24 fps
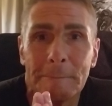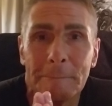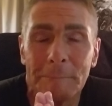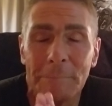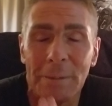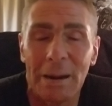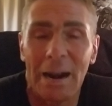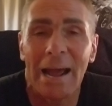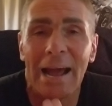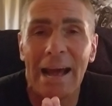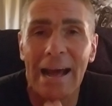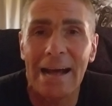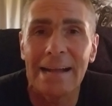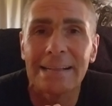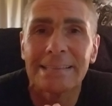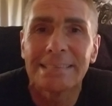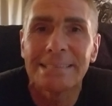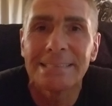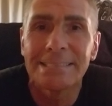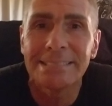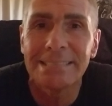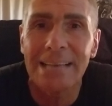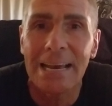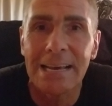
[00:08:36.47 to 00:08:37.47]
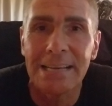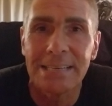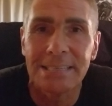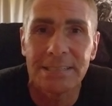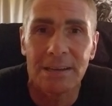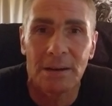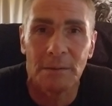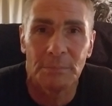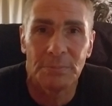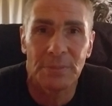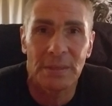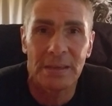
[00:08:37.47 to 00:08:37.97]
But I had to say
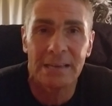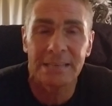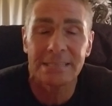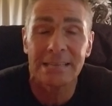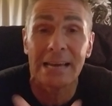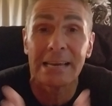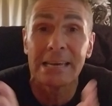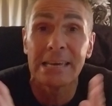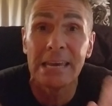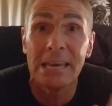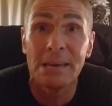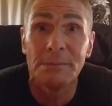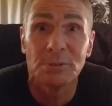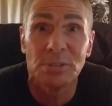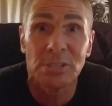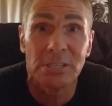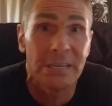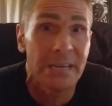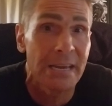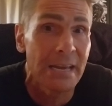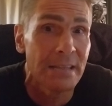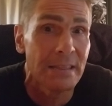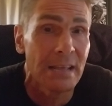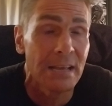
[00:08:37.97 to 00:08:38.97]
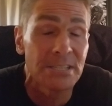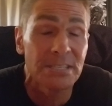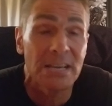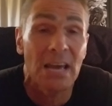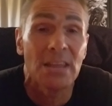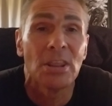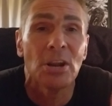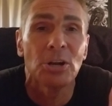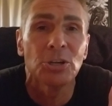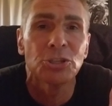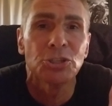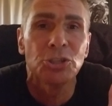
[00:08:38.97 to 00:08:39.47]
something because I keep seeing this
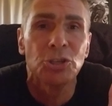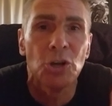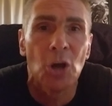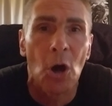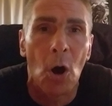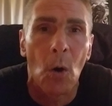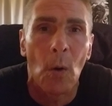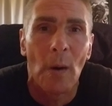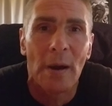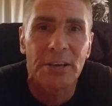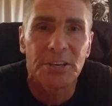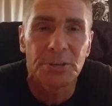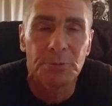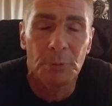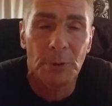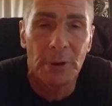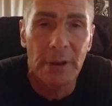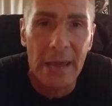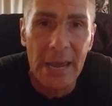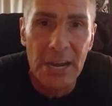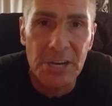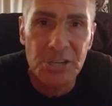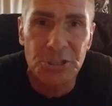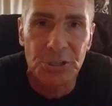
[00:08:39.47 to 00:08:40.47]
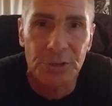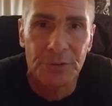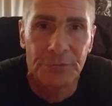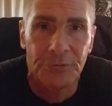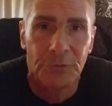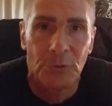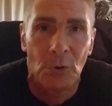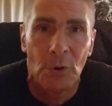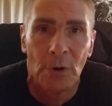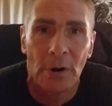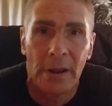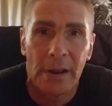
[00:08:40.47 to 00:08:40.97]
and there's no explanation
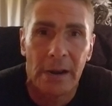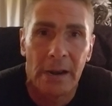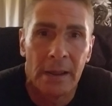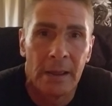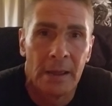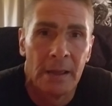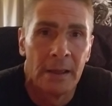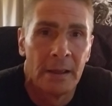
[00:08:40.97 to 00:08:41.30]
for it.